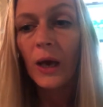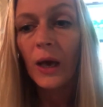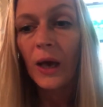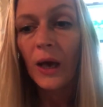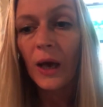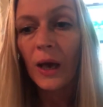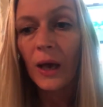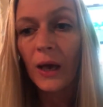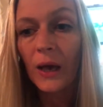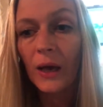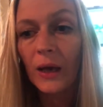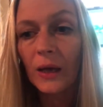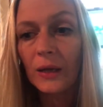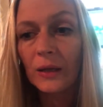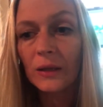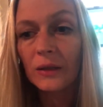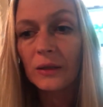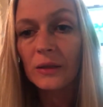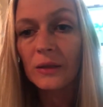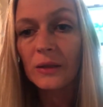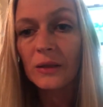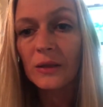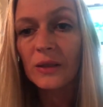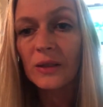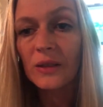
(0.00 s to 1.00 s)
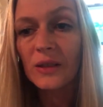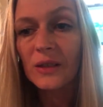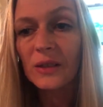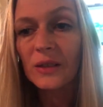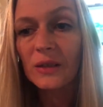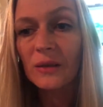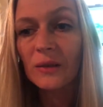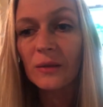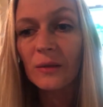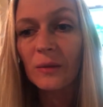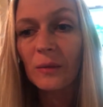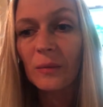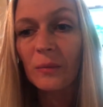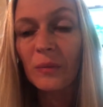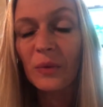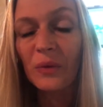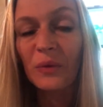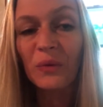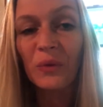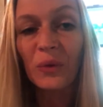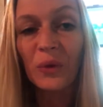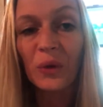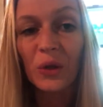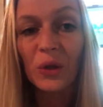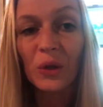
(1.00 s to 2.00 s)
and
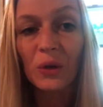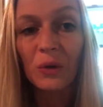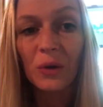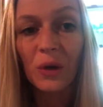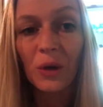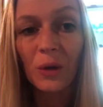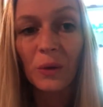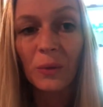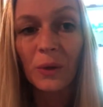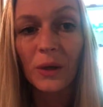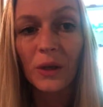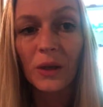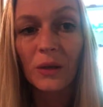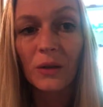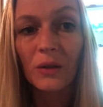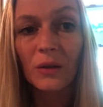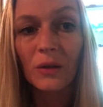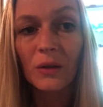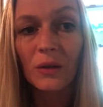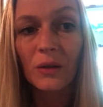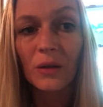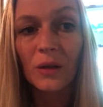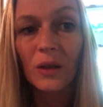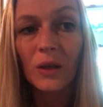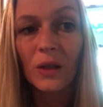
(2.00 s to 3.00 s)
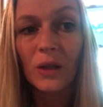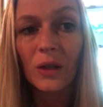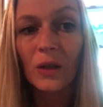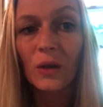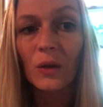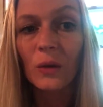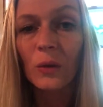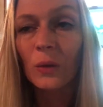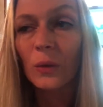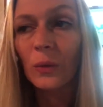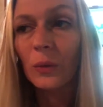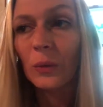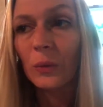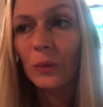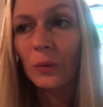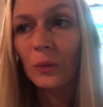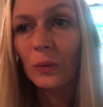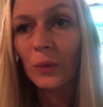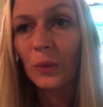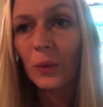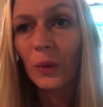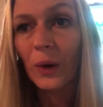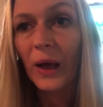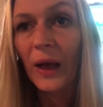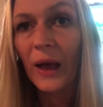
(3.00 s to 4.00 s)
before you know it, you
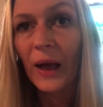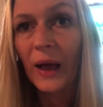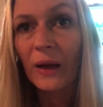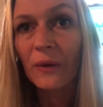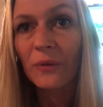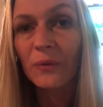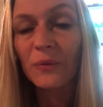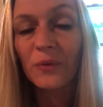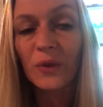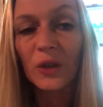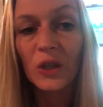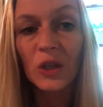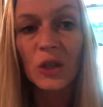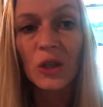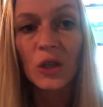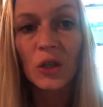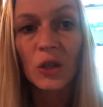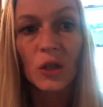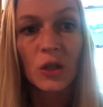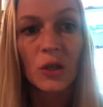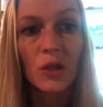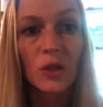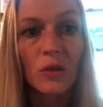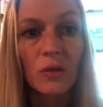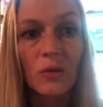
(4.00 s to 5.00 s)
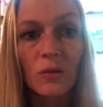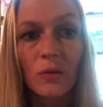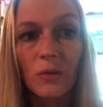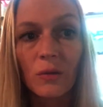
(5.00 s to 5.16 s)
will have fish just